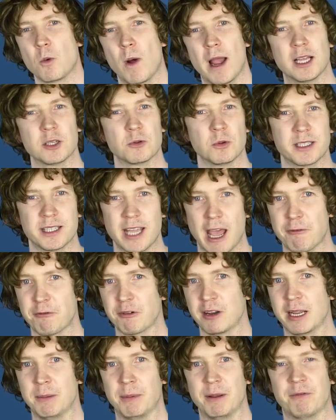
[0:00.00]
Wales will
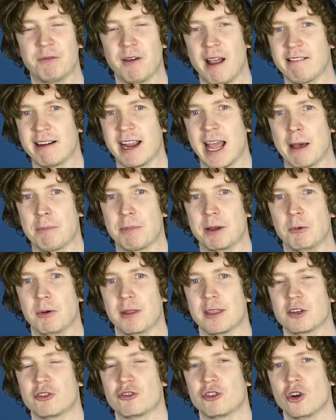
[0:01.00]
definitely be very happy
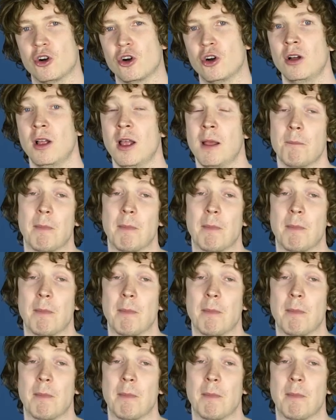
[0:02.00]
with a draw.